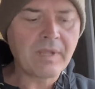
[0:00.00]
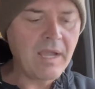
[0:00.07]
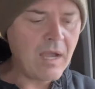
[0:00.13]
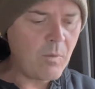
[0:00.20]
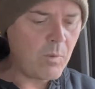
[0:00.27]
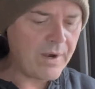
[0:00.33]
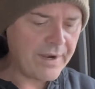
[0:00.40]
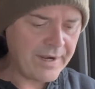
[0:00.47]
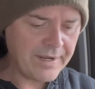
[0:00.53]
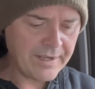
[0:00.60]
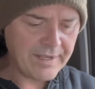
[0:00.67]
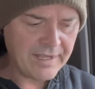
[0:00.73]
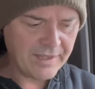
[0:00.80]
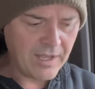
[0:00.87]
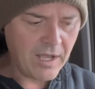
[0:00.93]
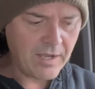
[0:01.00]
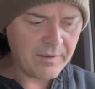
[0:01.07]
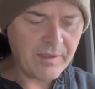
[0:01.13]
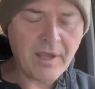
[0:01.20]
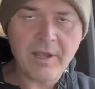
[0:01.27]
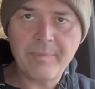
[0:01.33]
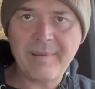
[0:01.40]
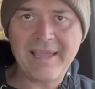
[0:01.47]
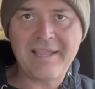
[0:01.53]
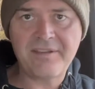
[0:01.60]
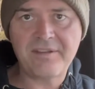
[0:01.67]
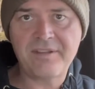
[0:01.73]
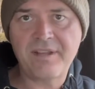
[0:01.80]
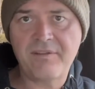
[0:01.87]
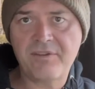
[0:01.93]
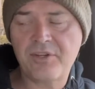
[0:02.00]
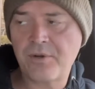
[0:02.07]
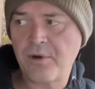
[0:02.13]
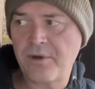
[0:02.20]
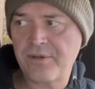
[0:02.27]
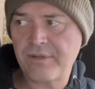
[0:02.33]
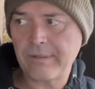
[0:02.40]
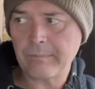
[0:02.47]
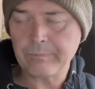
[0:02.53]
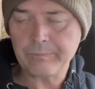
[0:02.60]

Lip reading: wearing long pants instead of shorts,